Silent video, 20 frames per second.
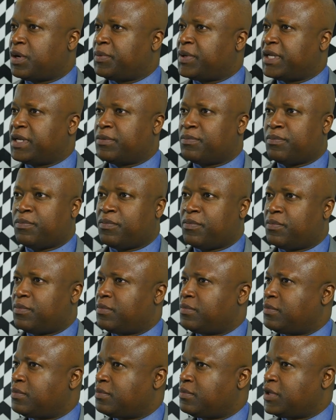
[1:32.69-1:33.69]
I mean,
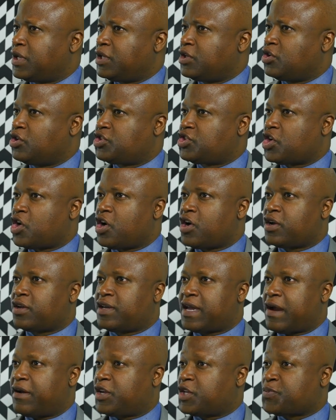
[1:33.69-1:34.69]
you saw
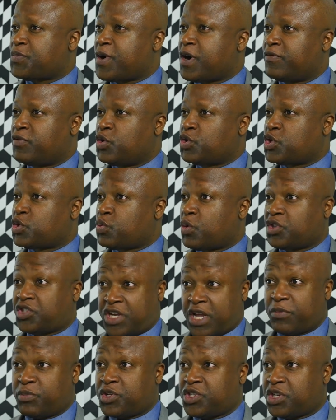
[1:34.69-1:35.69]
Garry Kasparov lose his world
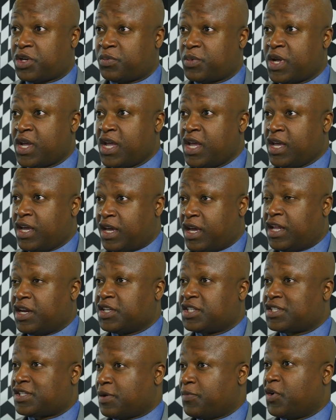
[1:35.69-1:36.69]
championship in a
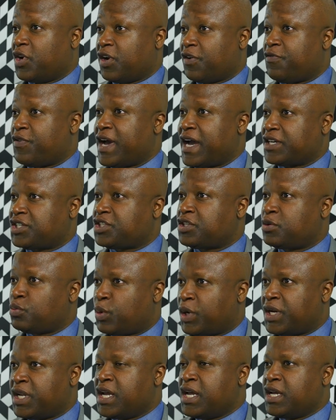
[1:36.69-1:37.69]
similar fashion
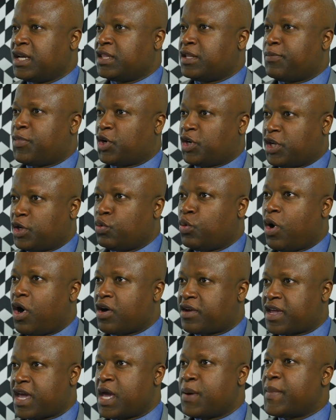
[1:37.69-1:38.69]
when the Berlin
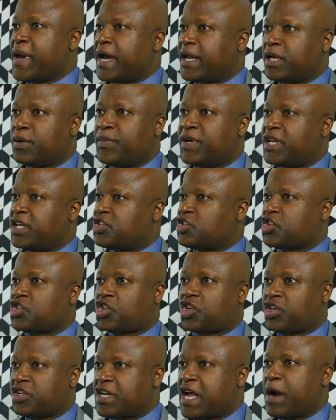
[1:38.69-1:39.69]
Wall came at him and he
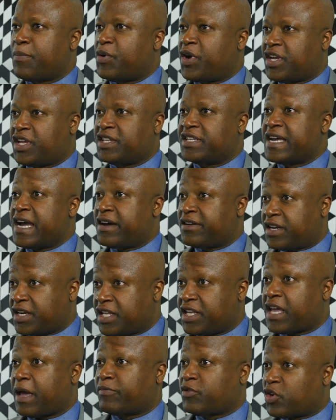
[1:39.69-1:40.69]
just could not break it down and
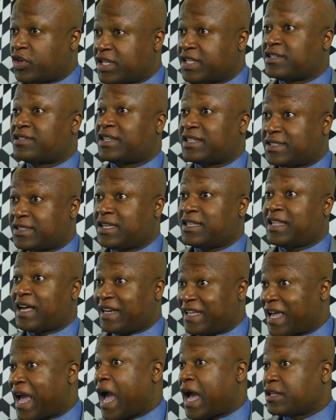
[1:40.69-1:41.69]
he kept on insisting that
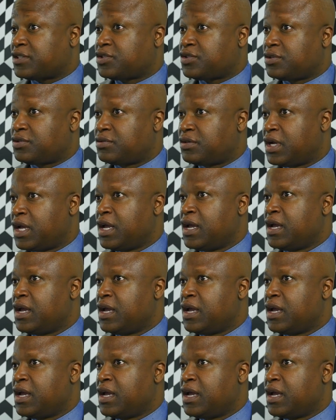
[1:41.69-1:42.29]
he had to.